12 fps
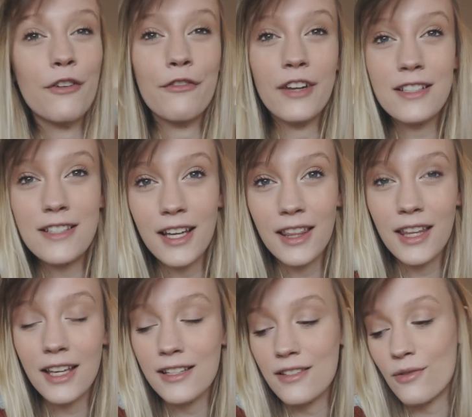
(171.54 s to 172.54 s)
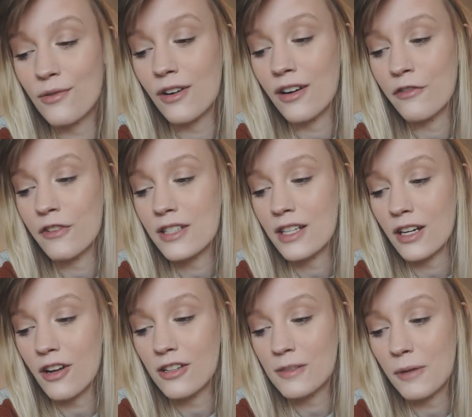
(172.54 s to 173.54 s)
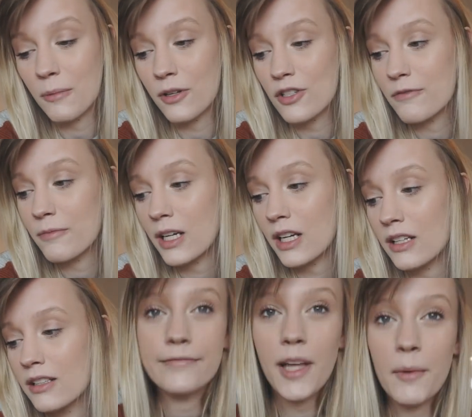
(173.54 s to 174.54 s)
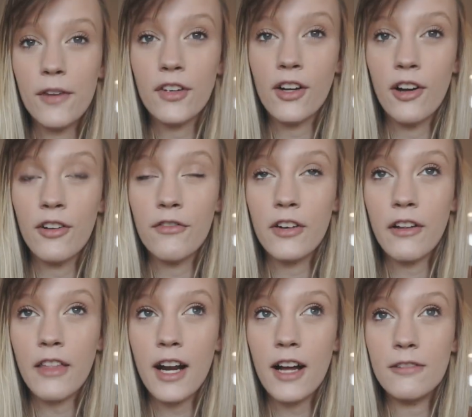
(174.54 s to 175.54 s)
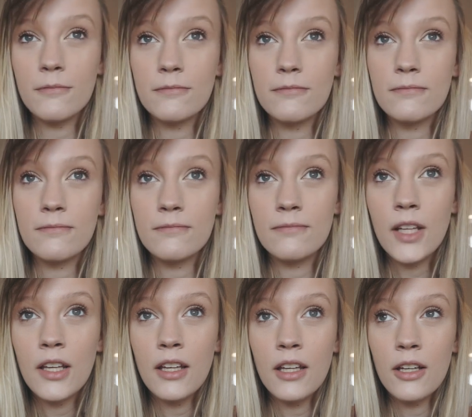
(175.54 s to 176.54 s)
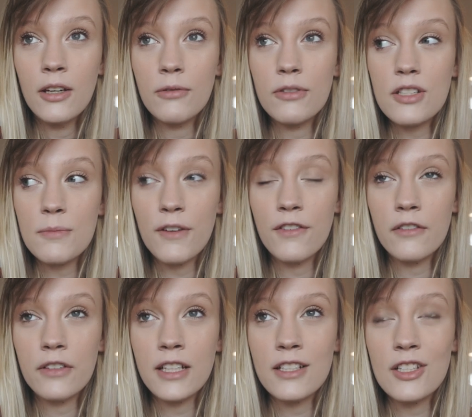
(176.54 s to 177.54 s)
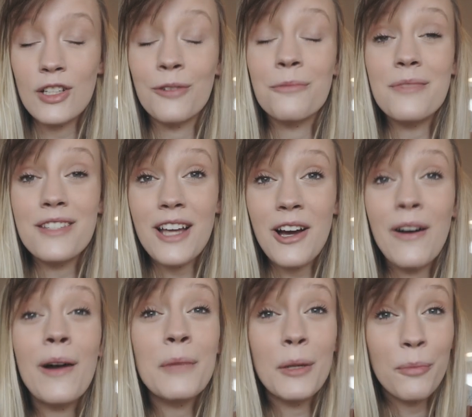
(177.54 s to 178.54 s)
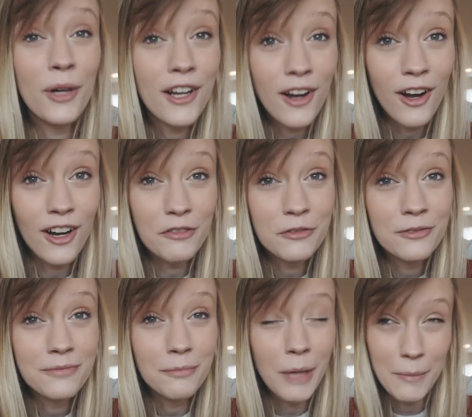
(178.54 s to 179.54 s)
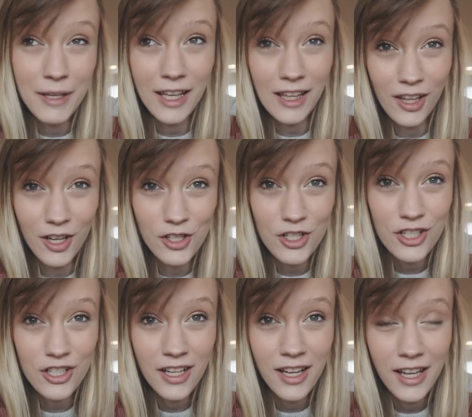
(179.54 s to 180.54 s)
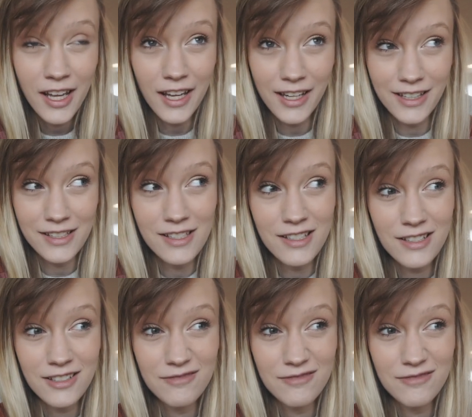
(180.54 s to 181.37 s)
fixing these or if it's going to cost me a bunch of money. I'm gonna have to call and figure that out, which is my favorite thing to do. So I'm gonna put it off by making lunch and